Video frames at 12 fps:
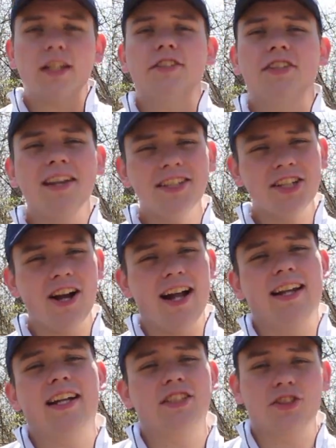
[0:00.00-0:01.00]
So let's go
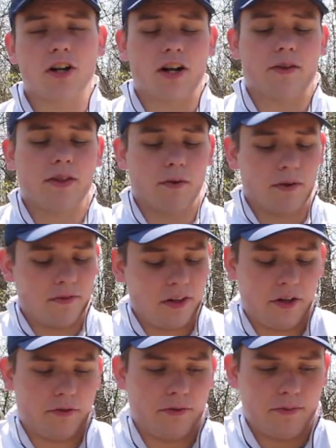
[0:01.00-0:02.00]
ahead and get started with the
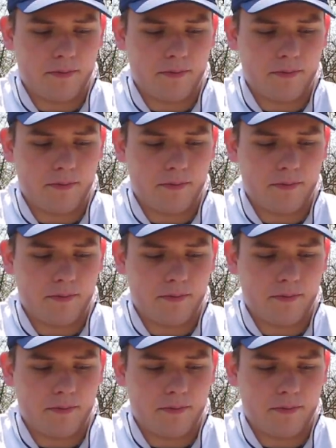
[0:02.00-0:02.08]
review.